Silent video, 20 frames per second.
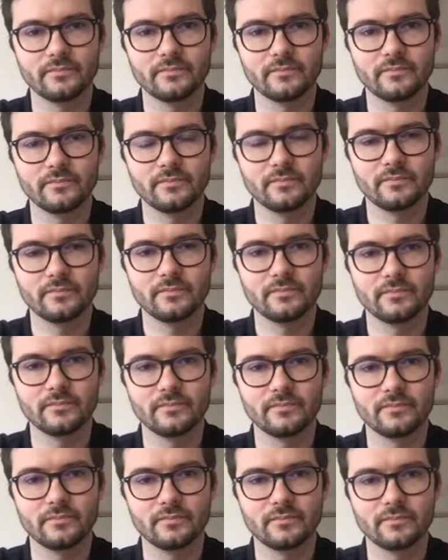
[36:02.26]

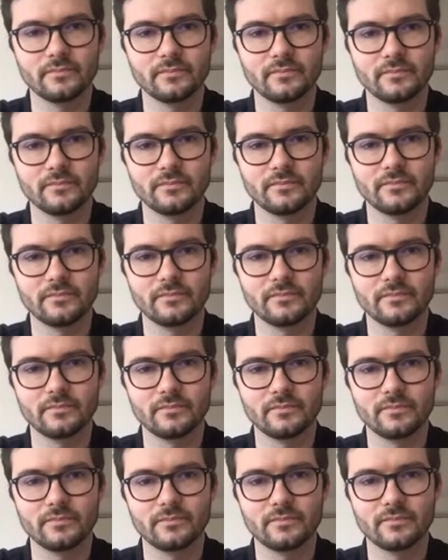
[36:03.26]

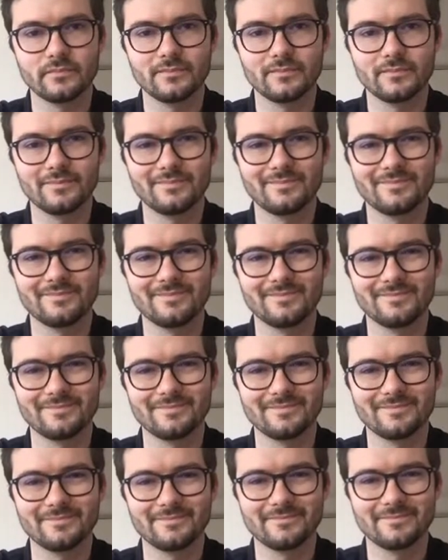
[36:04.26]

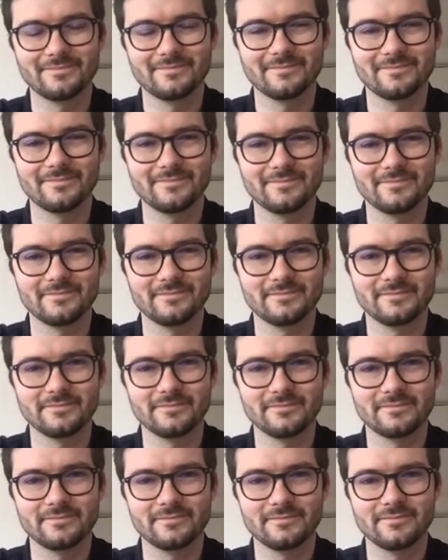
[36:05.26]

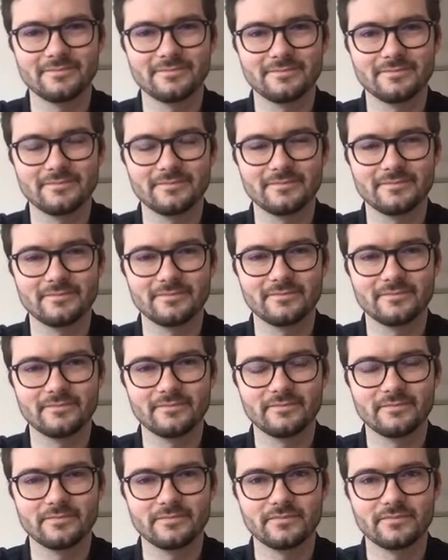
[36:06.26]

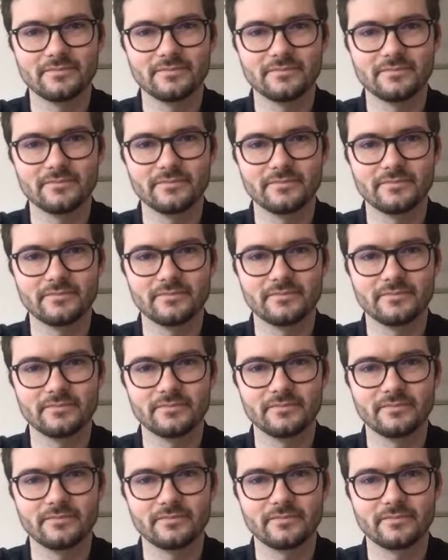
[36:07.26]

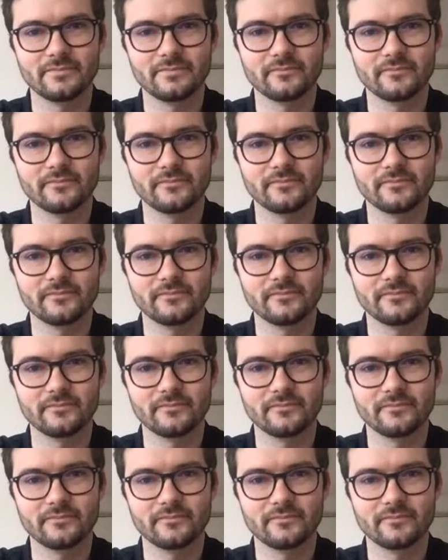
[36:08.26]
This person isn't speaking.